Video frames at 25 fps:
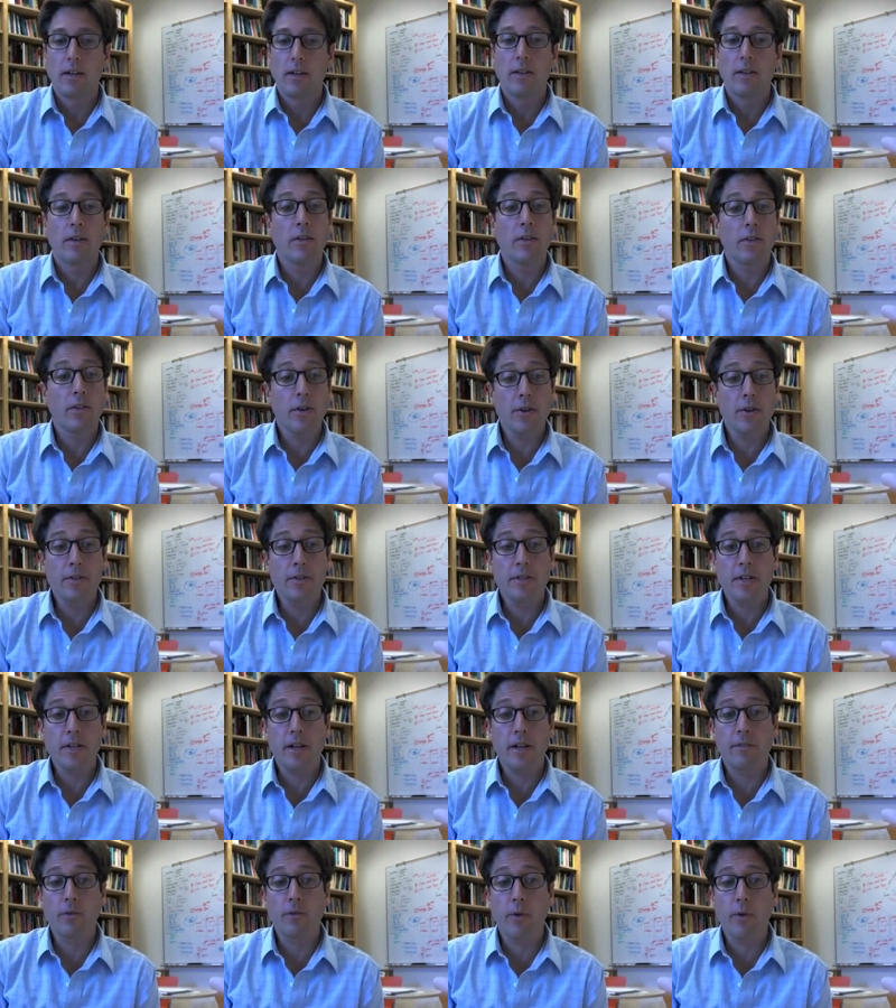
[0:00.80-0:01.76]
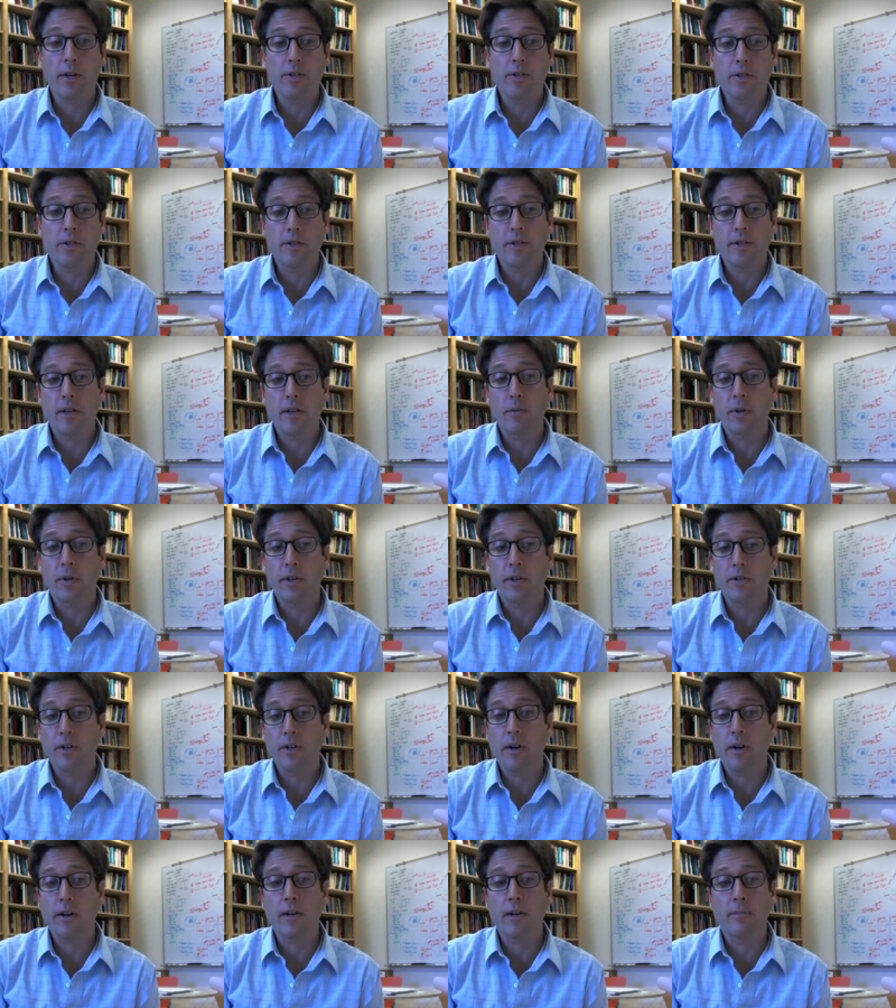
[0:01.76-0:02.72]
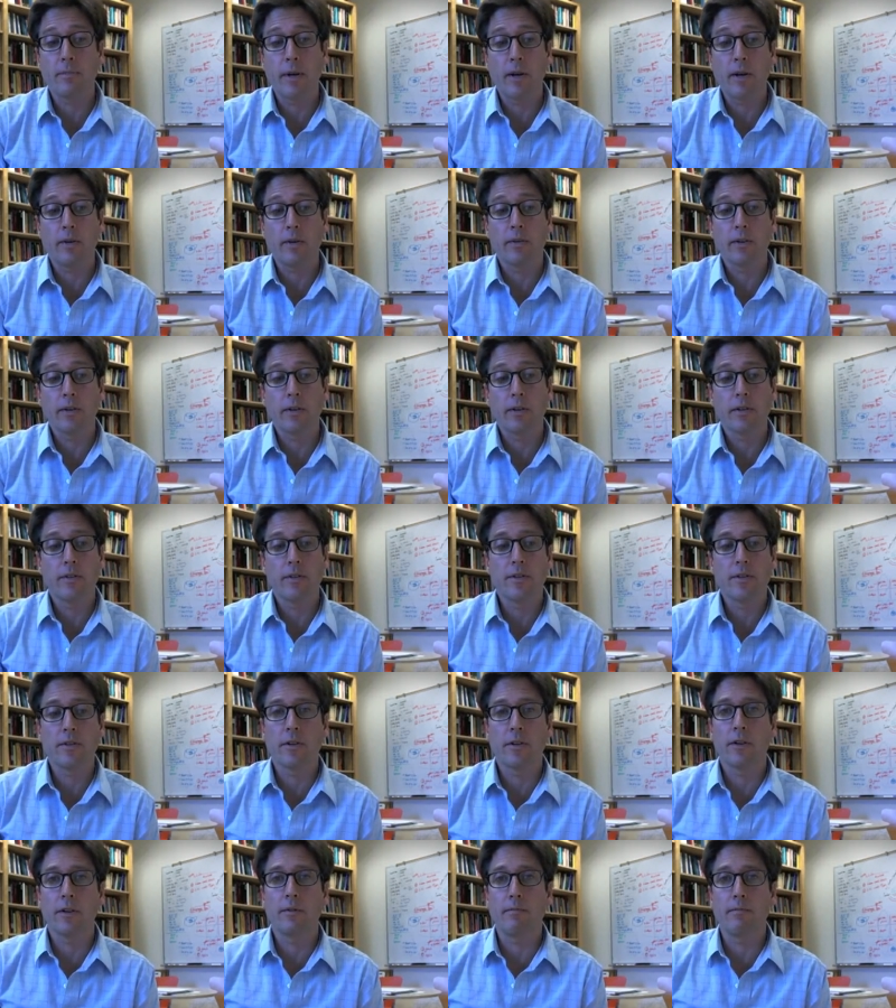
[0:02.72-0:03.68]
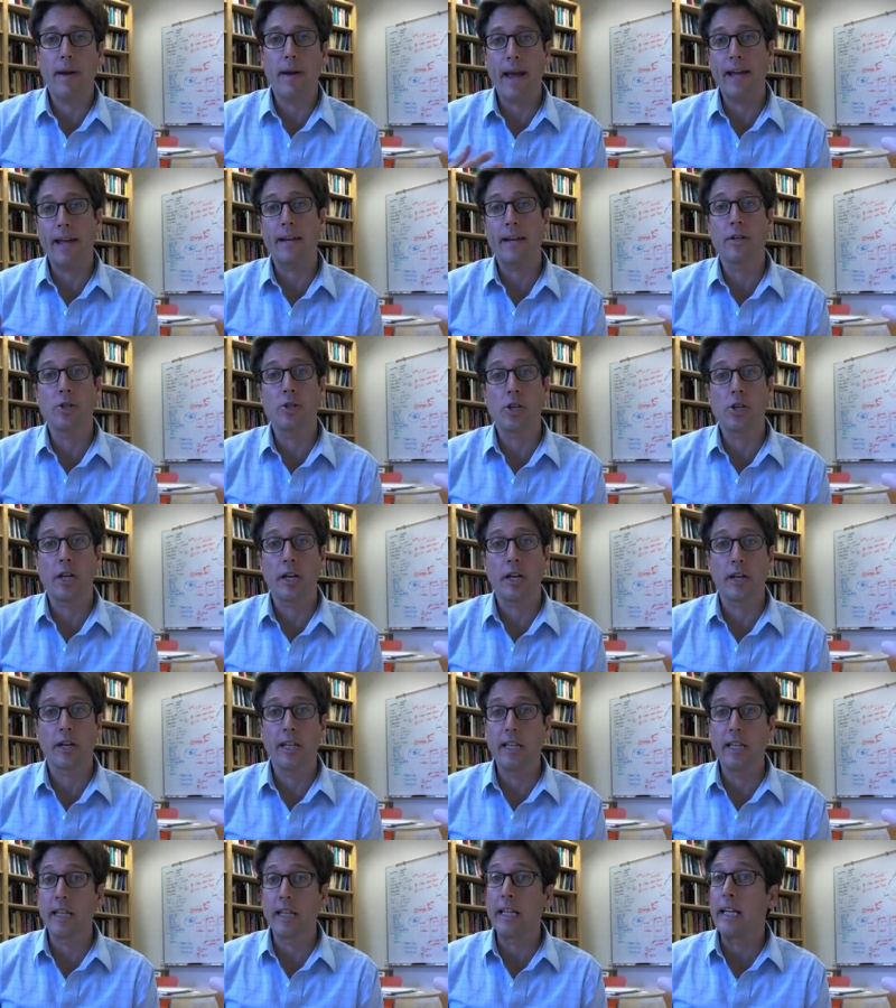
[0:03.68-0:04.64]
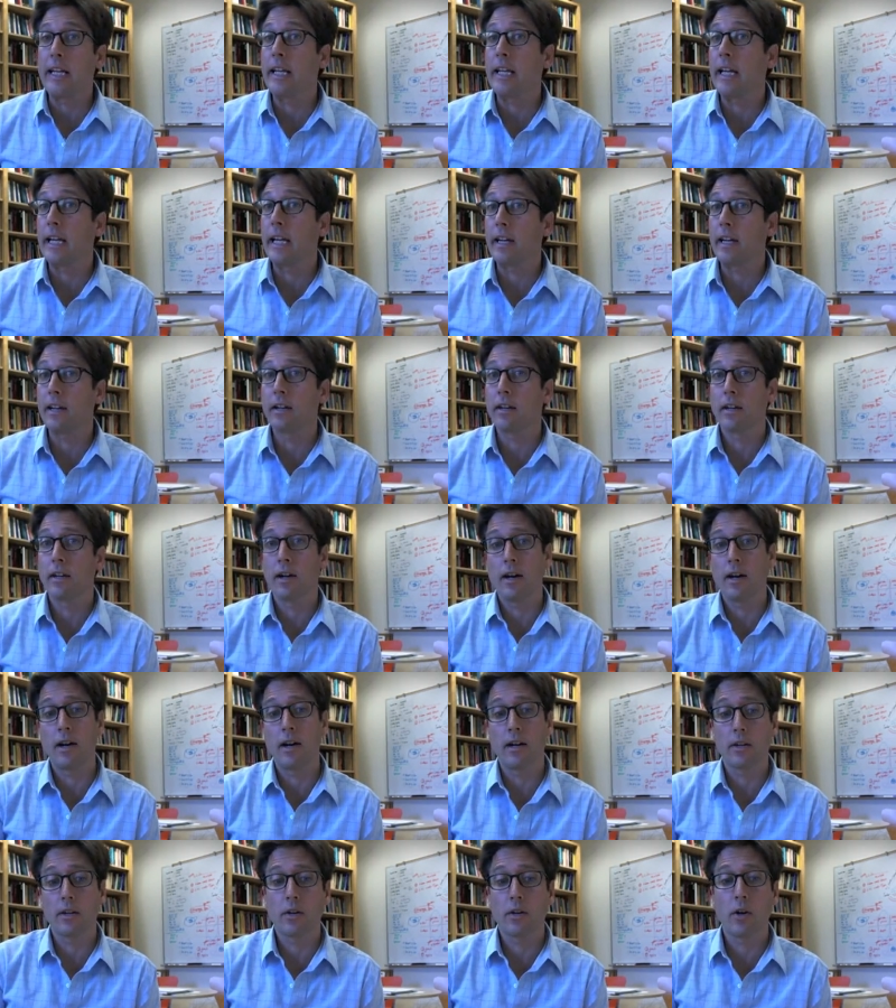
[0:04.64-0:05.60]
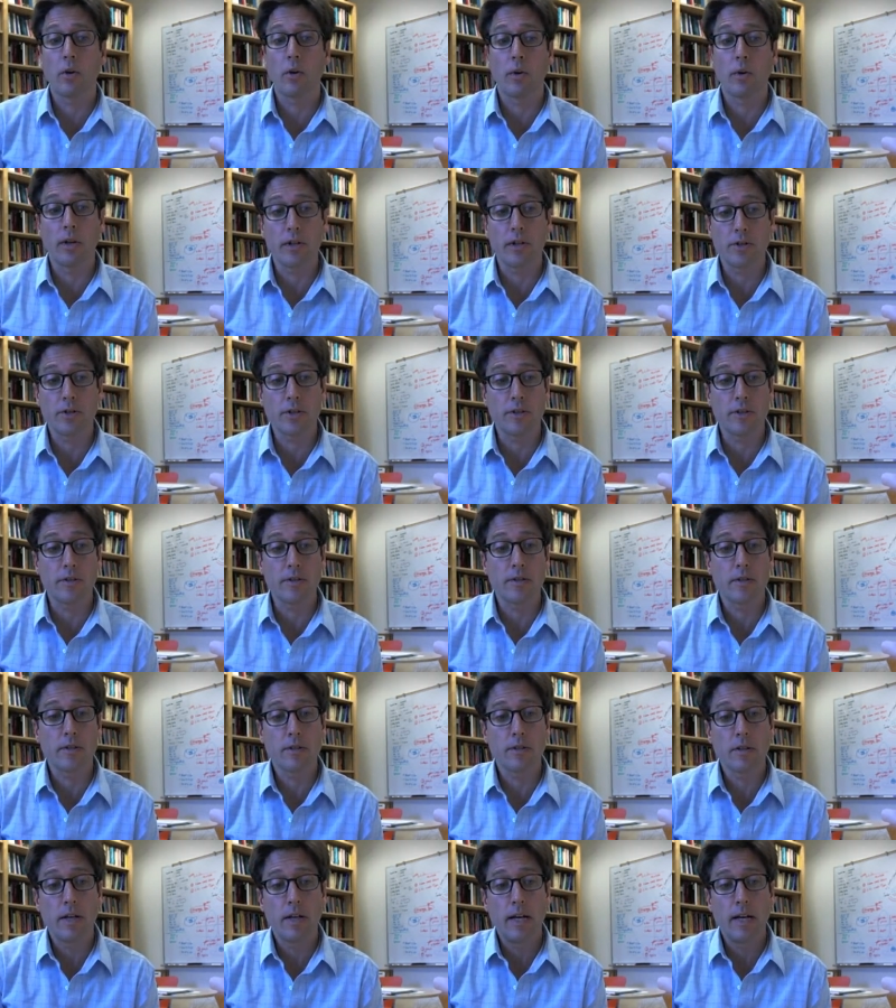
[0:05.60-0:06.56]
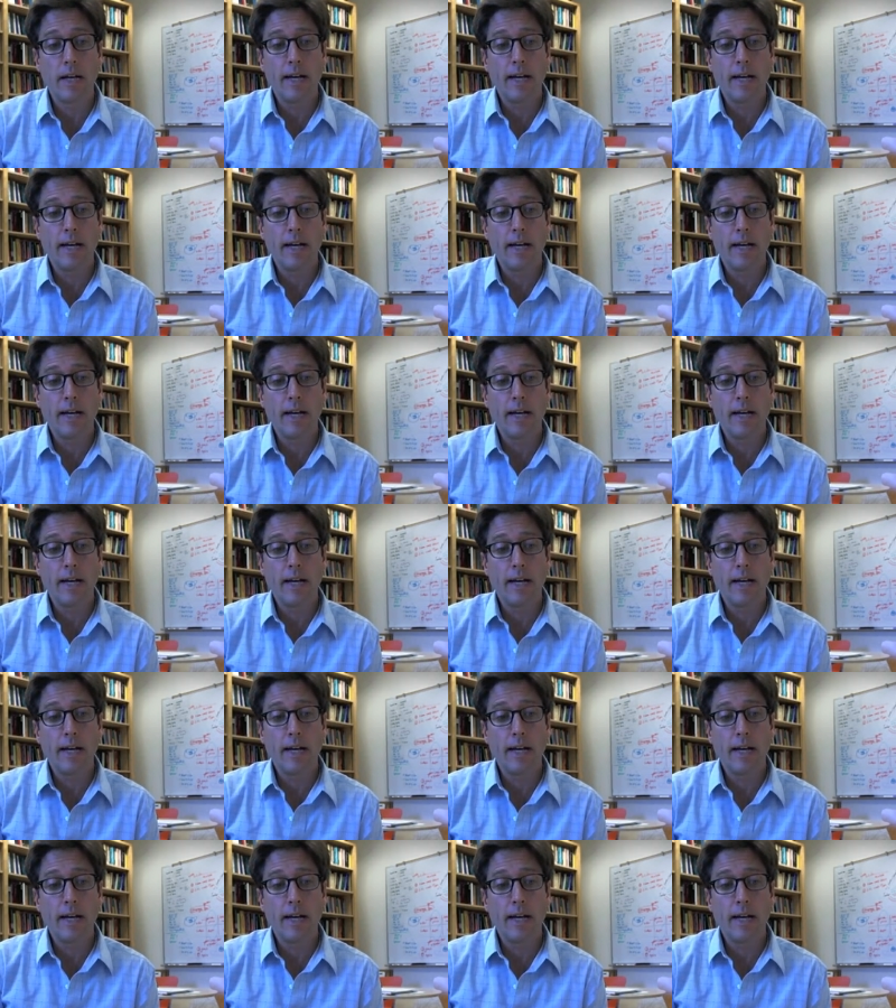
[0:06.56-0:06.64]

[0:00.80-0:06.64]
The third set of questions I want to talk about concern managing and leading coalitions.